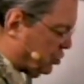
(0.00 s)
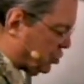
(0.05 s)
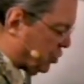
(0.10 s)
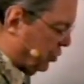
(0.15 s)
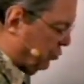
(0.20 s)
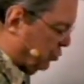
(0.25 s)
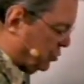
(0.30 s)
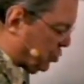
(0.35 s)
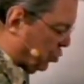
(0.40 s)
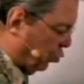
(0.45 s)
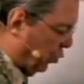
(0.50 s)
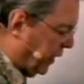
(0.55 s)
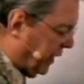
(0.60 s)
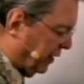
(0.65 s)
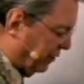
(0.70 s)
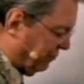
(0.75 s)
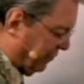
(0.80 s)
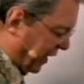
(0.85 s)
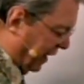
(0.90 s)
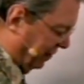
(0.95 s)
She was queen
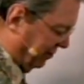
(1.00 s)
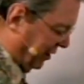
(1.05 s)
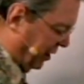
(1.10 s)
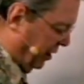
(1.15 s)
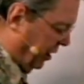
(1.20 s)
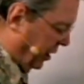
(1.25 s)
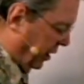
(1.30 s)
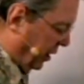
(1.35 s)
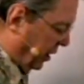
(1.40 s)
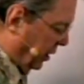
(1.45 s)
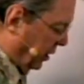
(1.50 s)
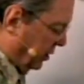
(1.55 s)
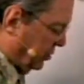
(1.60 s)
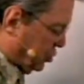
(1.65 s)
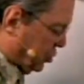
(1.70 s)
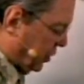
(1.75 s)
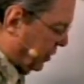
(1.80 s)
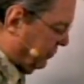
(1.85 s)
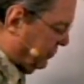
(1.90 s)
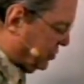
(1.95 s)
of heaven.
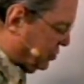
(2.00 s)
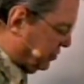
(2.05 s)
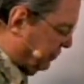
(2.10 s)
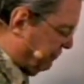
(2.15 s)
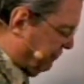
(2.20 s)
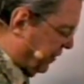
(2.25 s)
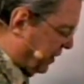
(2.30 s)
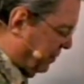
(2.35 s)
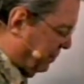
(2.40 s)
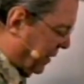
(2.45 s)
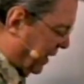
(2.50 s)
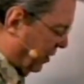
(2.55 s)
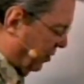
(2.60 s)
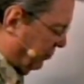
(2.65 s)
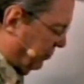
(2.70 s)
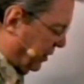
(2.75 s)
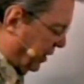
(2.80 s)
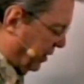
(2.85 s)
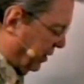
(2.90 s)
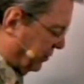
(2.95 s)
She was the female
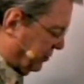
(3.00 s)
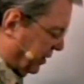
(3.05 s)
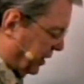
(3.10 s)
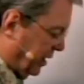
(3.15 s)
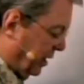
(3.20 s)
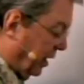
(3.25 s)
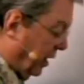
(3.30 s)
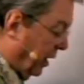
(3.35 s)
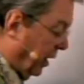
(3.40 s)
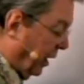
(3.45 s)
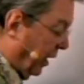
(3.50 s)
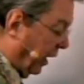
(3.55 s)
deity,